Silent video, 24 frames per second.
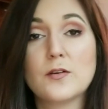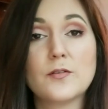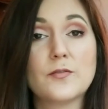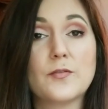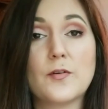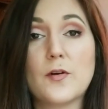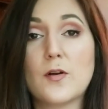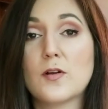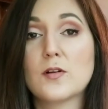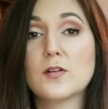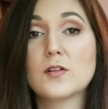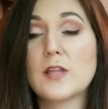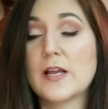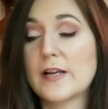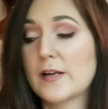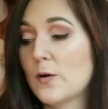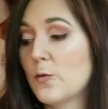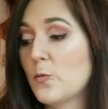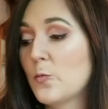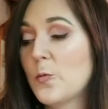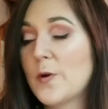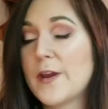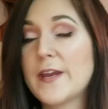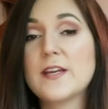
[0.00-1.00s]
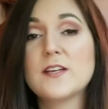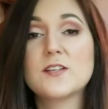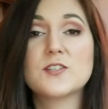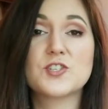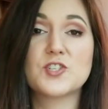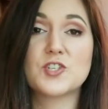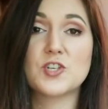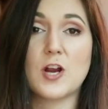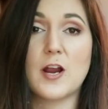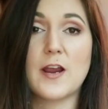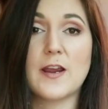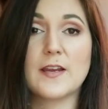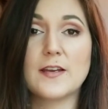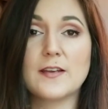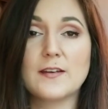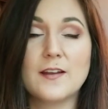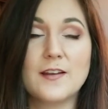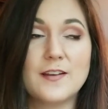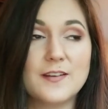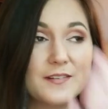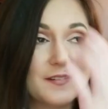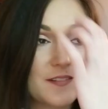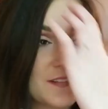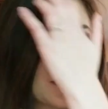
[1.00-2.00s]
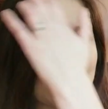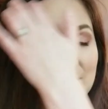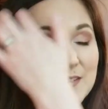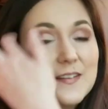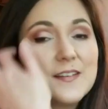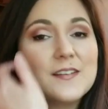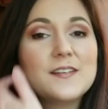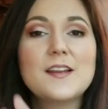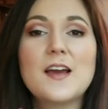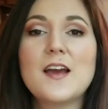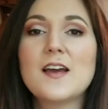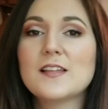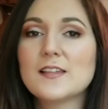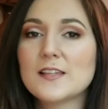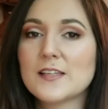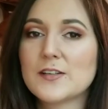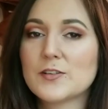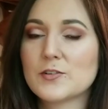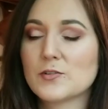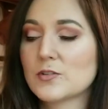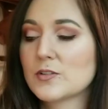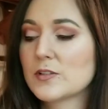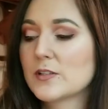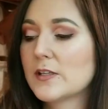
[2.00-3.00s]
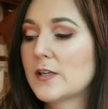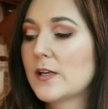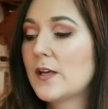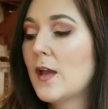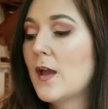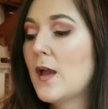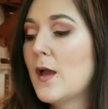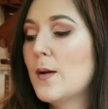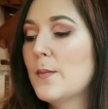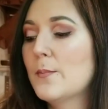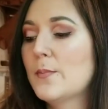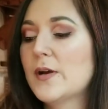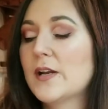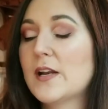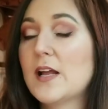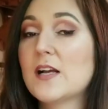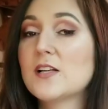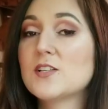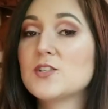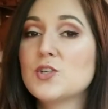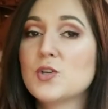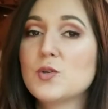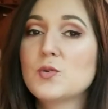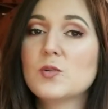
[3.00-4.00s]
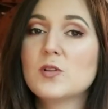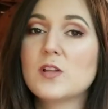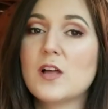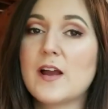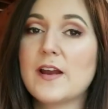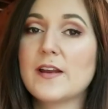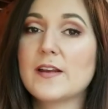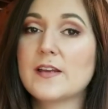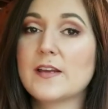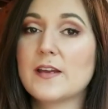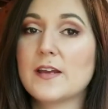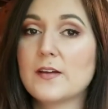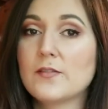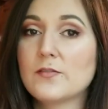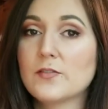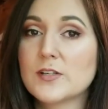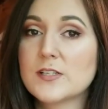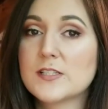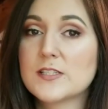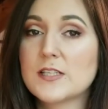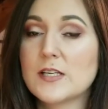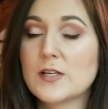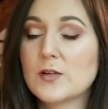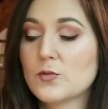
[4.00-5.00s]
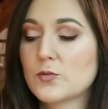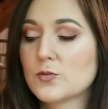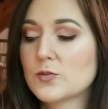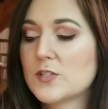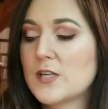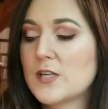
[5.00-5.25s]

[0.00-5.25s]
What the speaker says: for like a week straight. Not literally, but I do light it every single